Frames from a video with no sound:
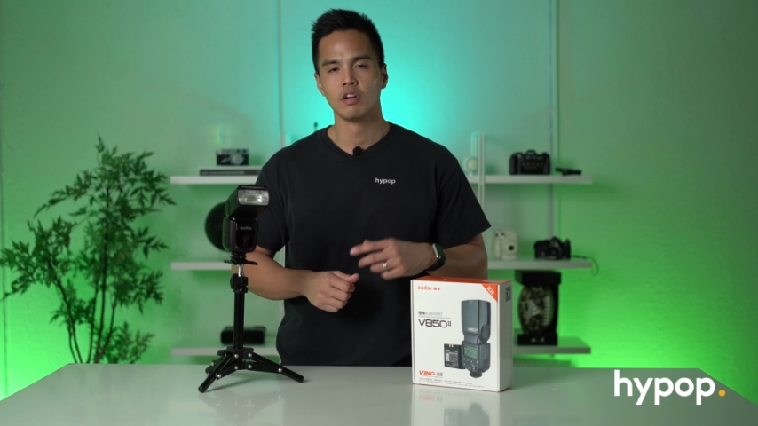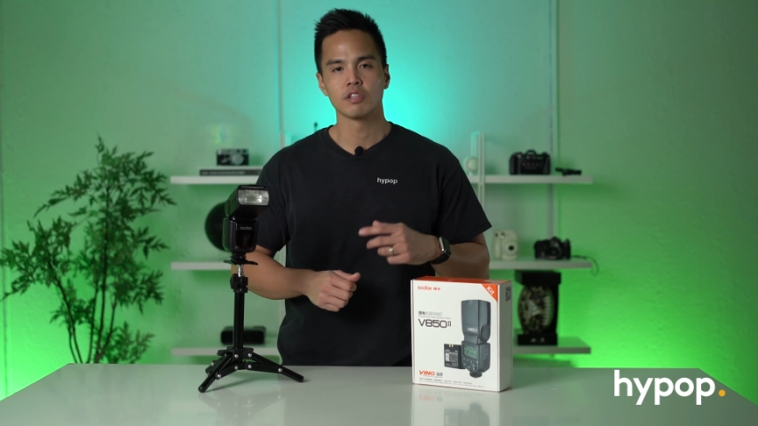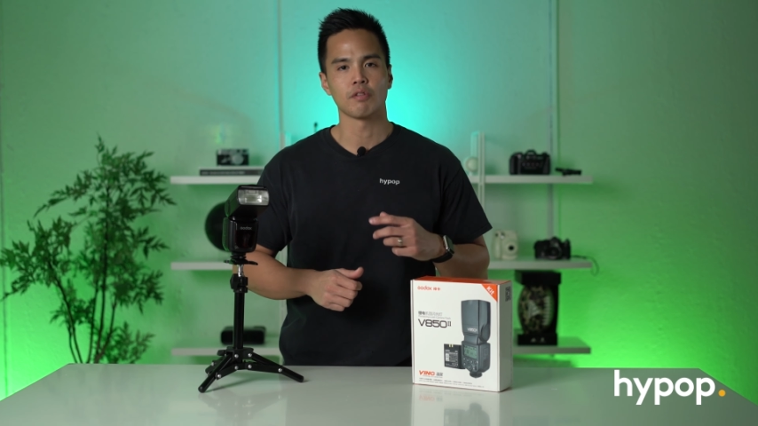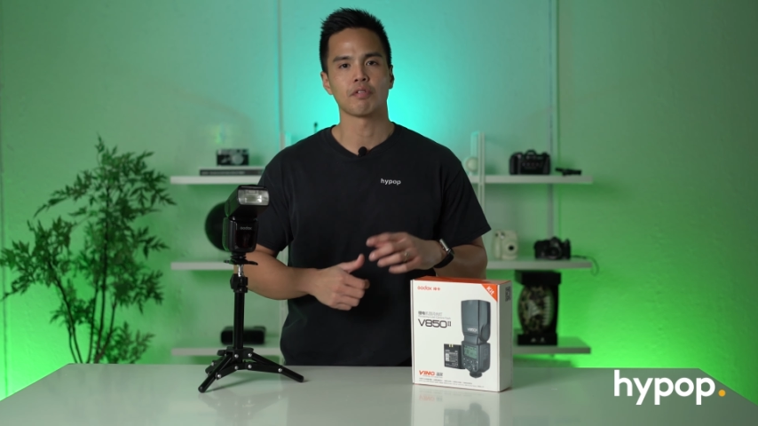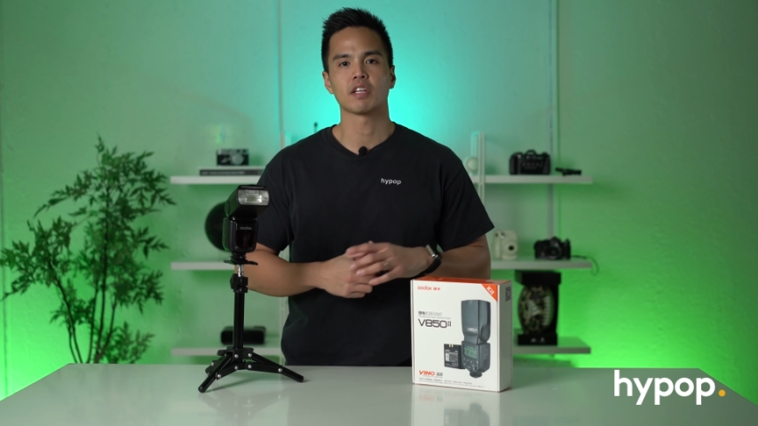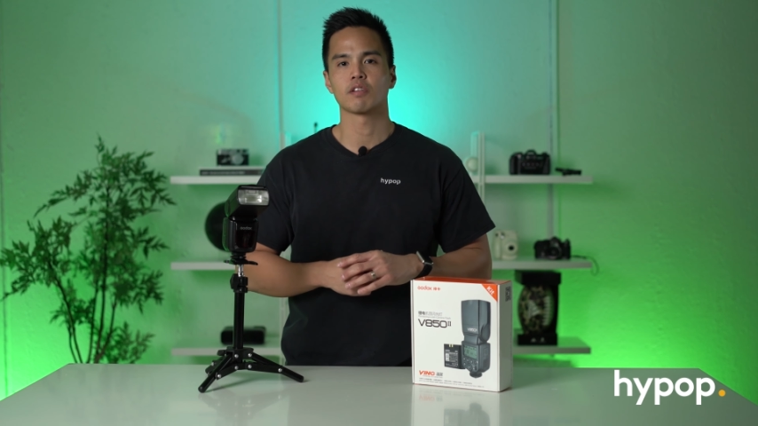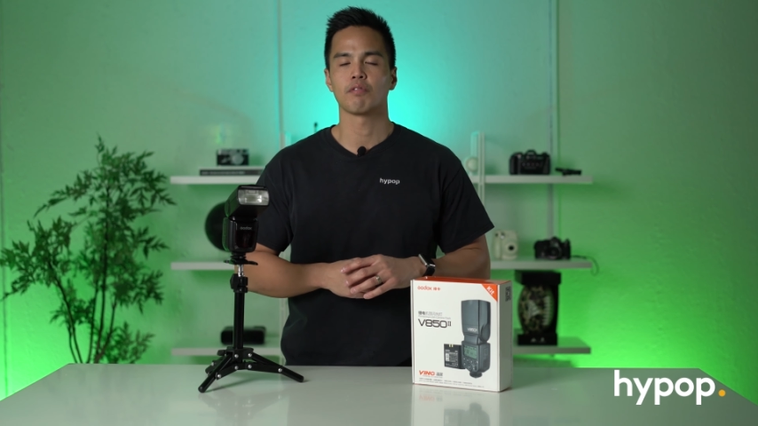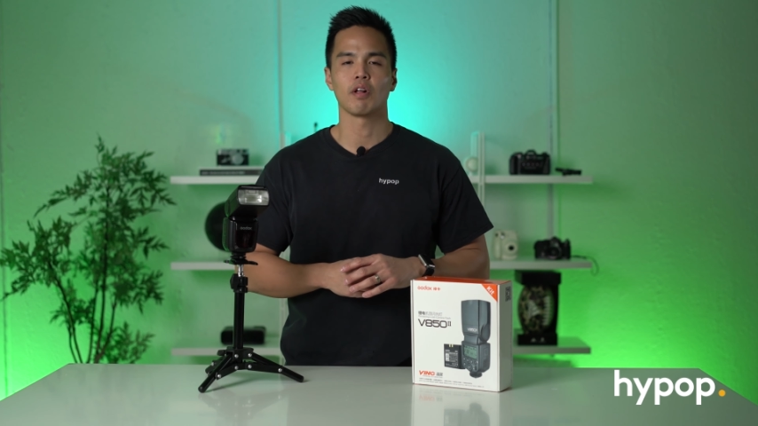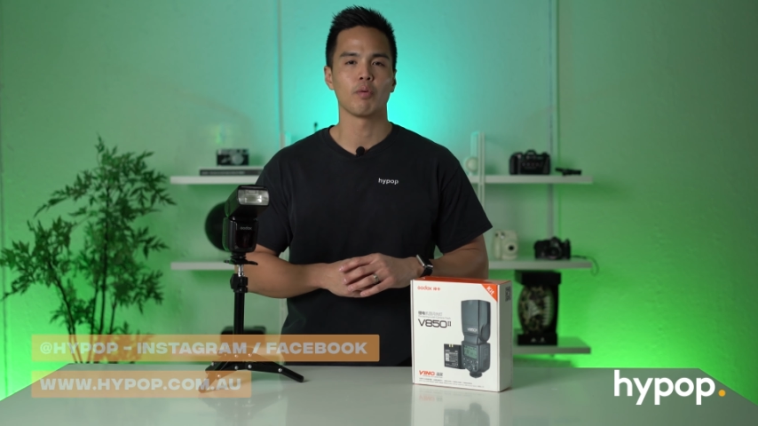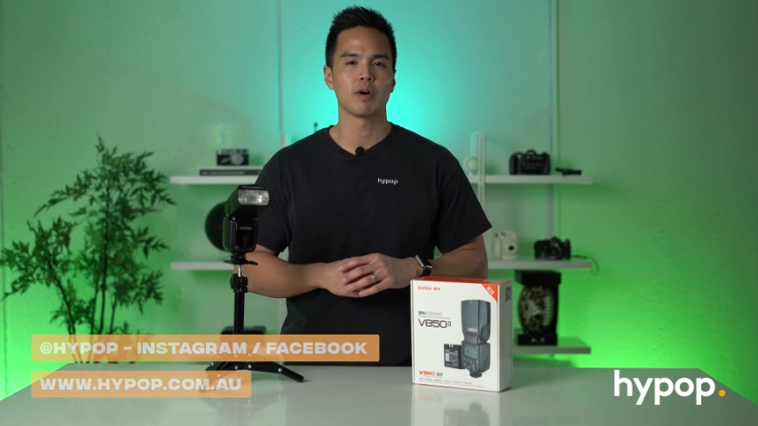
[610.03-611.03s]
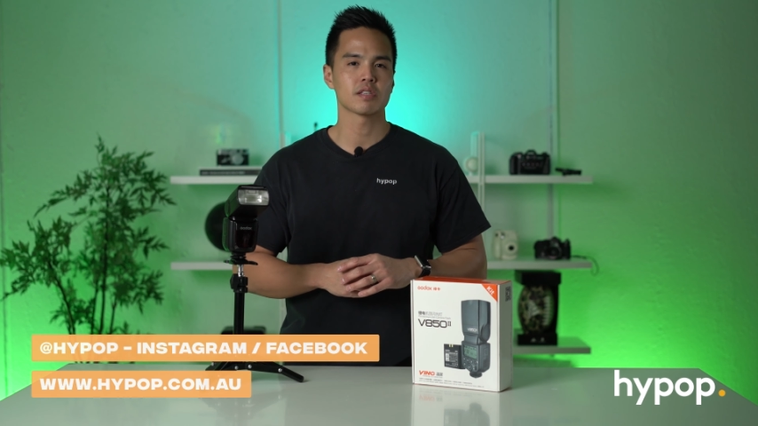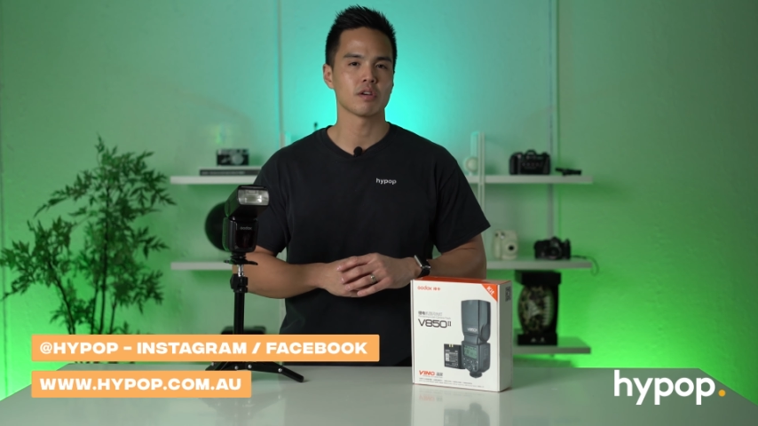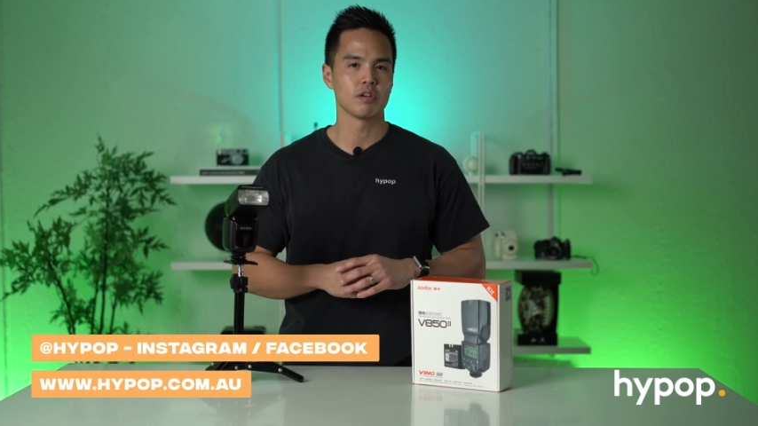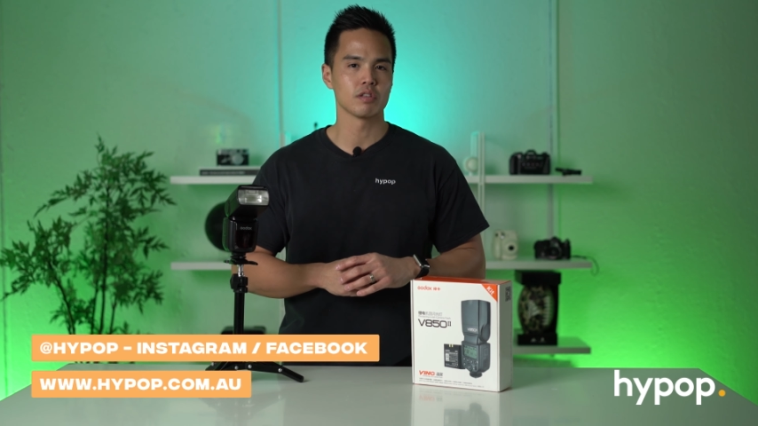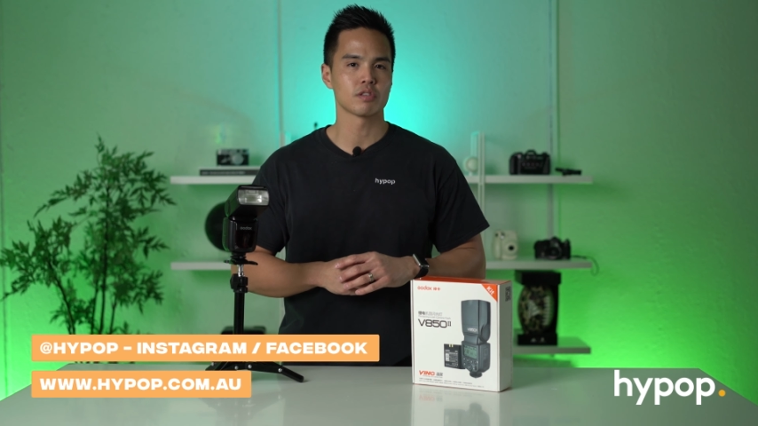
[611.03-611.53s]
Don't forget to follow us
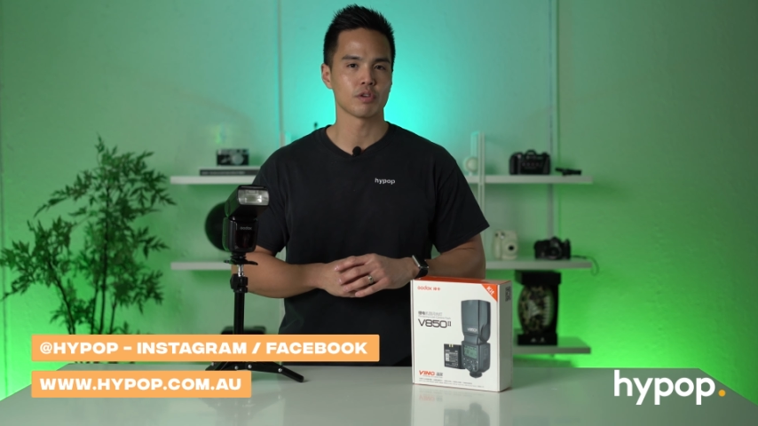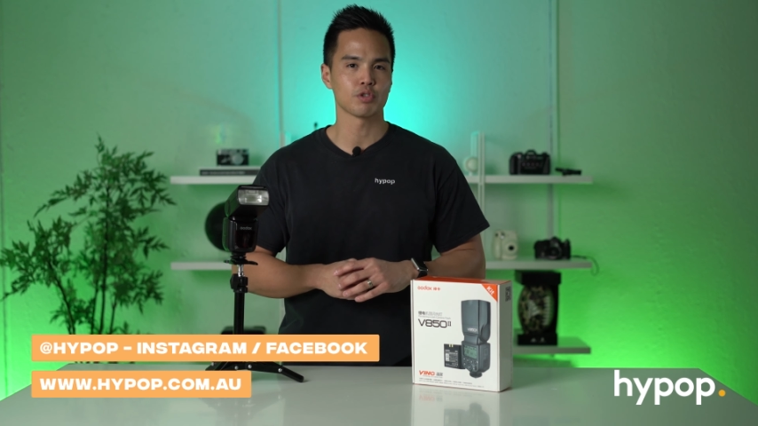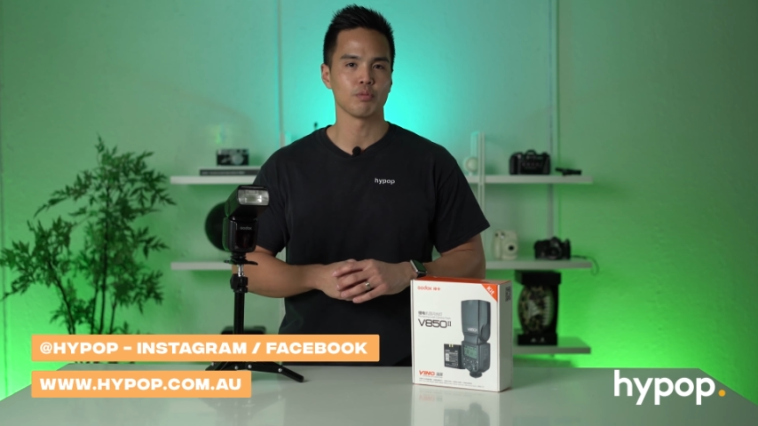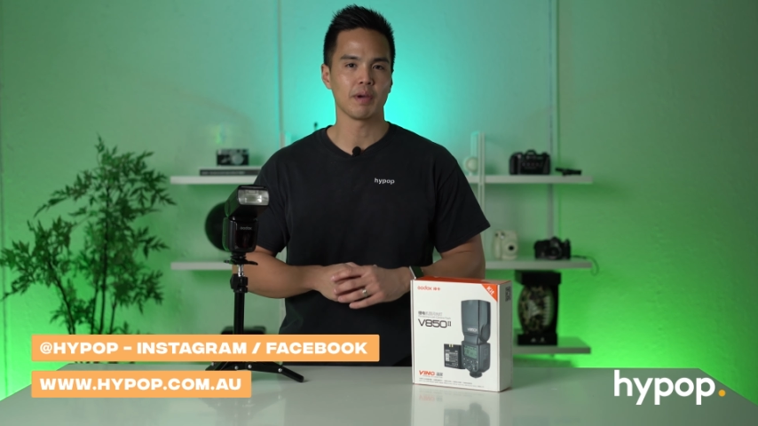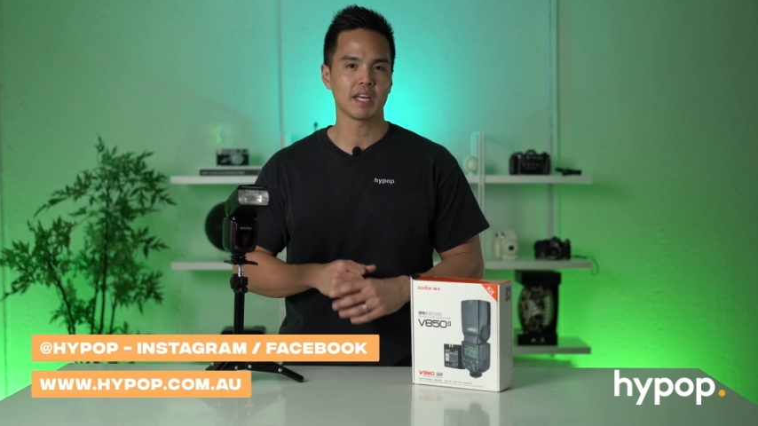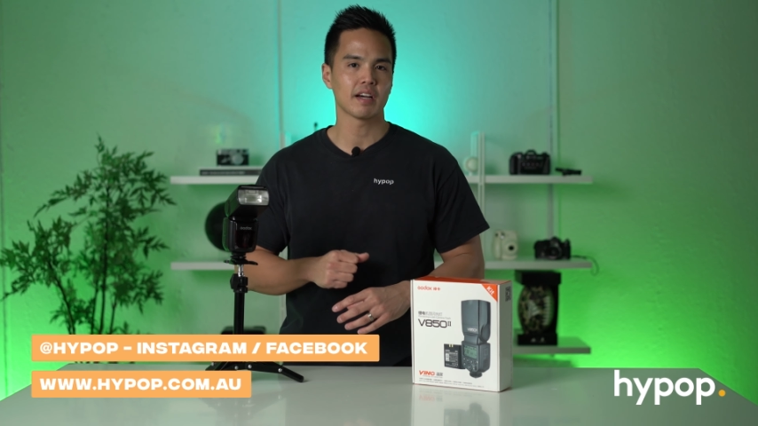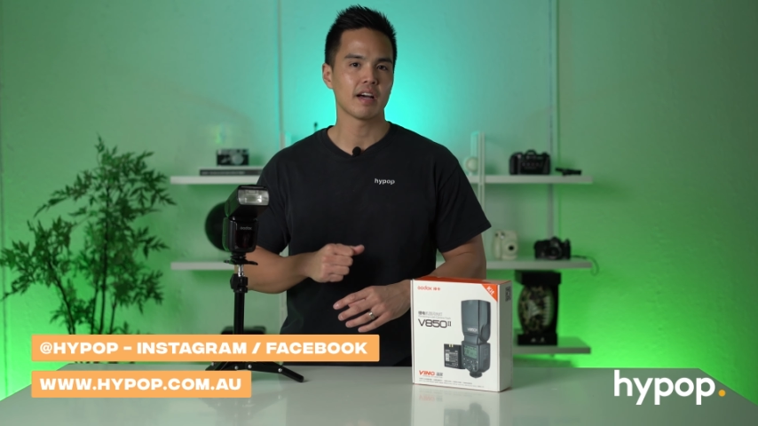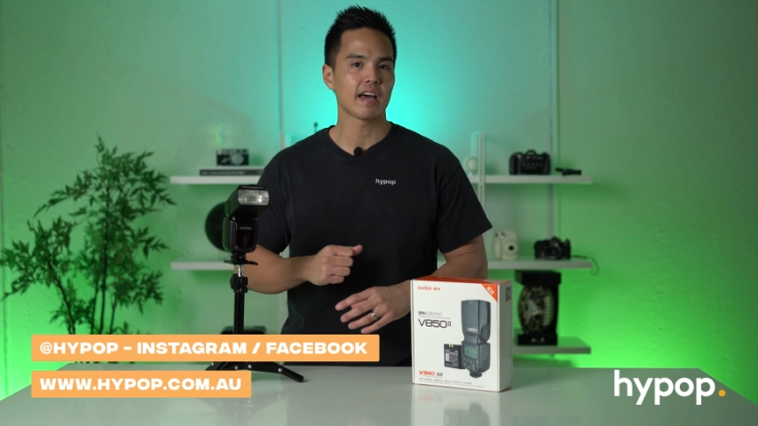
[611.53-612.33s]
on social media